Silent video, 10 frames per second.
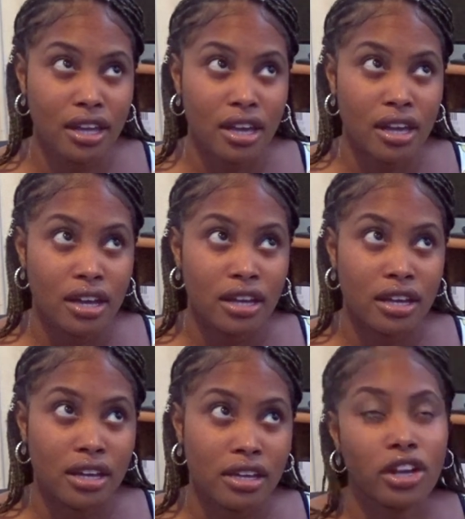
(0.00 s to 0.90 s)

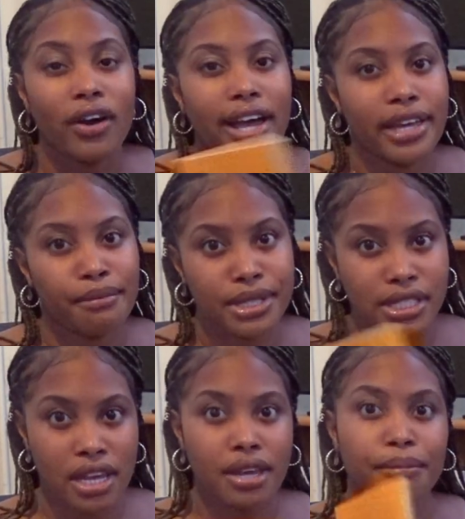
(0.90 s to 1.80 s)
I am
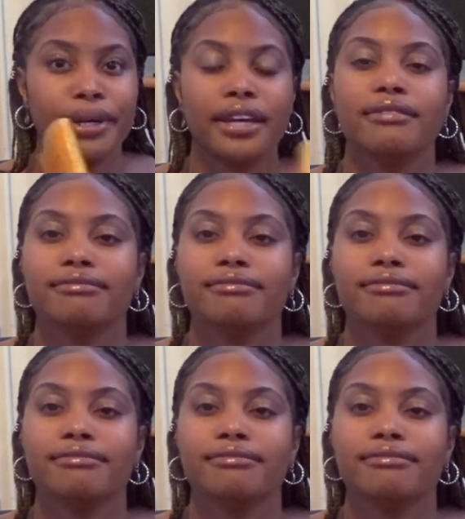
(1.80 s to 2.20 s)
mistaken, but